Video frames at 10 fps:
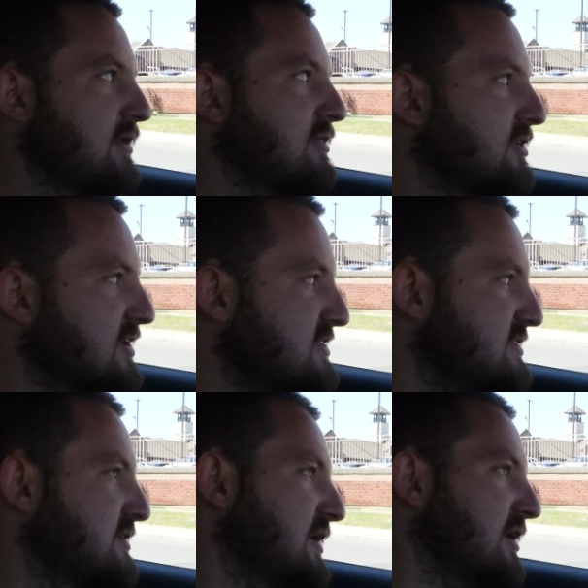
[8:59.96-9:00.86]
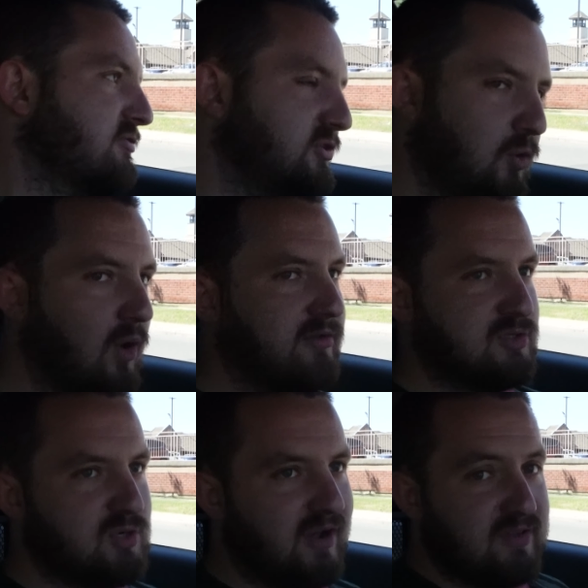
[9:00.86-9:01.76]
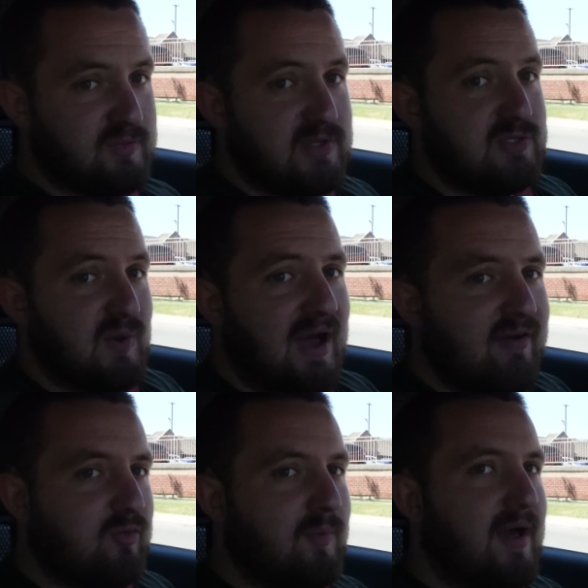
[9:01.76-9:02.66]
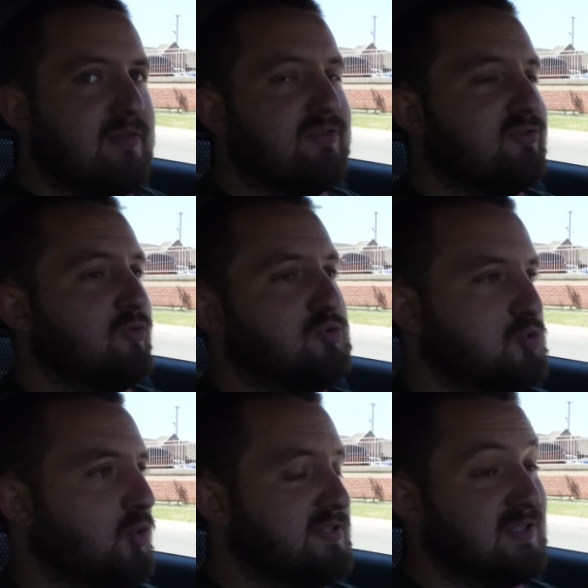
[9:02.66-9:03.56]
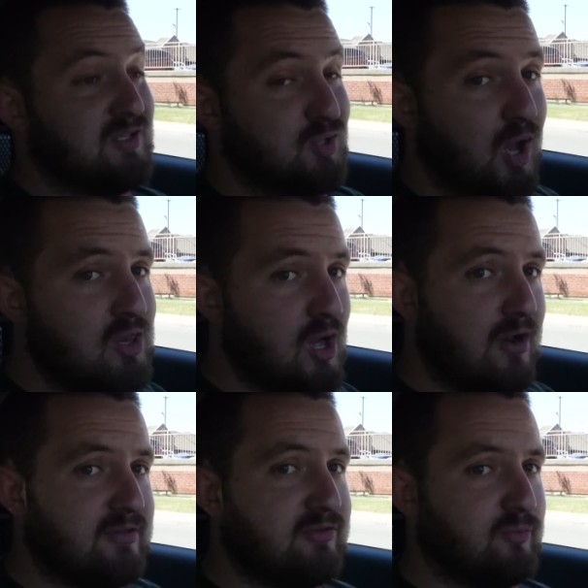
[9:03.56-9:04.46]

This, if you want this driving experience, you have to buy this. There's no choice, and there's not a lot of these